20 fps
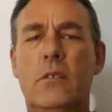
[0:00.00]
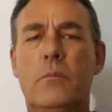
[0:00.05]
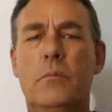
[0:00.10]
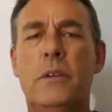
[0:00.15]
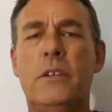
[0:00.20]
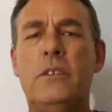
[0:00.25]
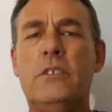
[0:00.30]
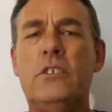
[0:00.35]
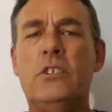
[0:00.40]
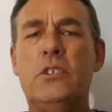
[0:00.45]

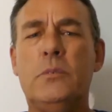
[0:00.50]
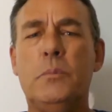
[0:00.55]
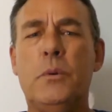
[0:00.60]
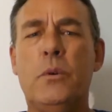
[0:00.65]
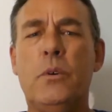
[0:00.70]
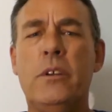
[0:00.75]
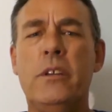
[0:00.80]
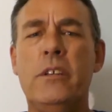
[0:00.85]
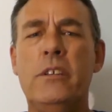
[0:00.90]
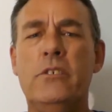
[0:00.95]
But
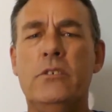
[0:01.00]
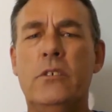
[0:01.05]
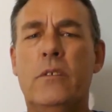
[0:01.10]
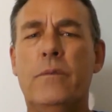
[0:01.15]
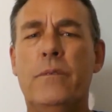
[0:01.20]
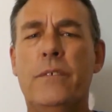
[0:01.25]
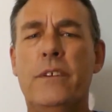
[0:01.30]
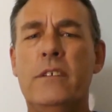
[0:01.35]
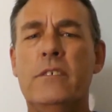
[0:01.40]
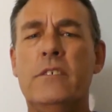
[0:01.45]
despite his
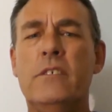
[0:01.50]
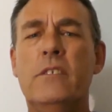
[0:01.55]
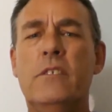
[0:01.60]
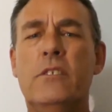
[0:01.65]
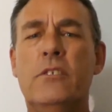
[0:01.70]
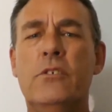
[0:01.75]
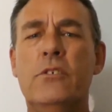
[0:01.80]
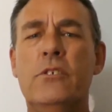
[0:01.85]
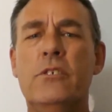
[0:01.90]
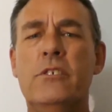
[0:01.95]
obvious
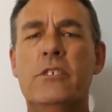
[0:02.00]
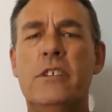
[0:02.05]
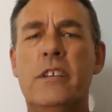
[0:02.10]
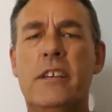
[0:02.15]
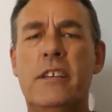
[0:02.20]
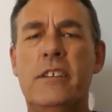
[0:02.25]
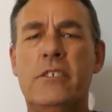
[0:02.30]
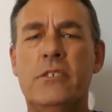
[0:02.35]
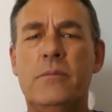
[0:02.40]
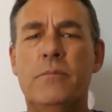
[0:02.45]

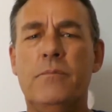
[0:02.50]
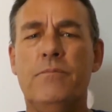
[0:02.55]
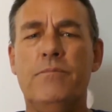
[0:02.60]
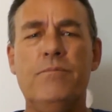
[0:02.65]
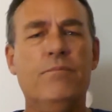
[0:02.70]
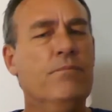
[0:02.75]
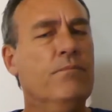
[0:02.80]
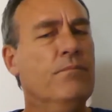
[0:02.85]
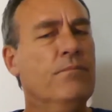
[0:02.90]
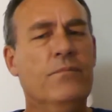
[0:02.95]
enthusiasm,
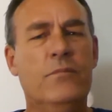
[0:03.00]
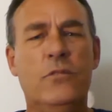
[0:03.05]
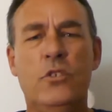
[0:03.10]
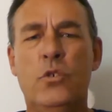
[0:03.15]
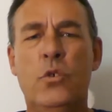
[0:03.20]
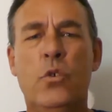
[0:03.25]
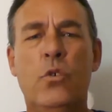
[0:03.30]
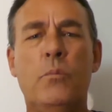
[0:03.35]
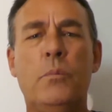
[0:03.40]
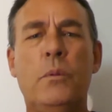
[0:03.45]

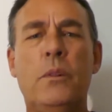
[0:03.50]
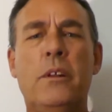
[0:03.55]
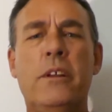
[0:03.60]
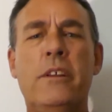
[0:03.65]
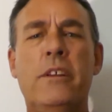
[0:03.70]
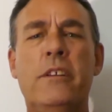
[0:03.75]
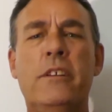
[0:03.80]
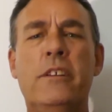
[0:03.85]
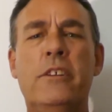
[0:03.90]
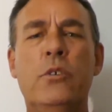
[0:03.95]
Cook
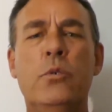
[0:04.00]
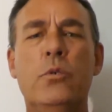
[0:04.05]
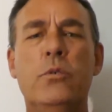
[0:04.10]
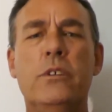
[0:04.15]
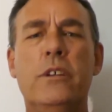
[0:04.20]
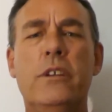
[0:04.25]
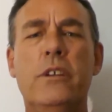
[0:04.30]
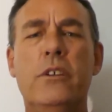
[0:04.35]
pleaded guilty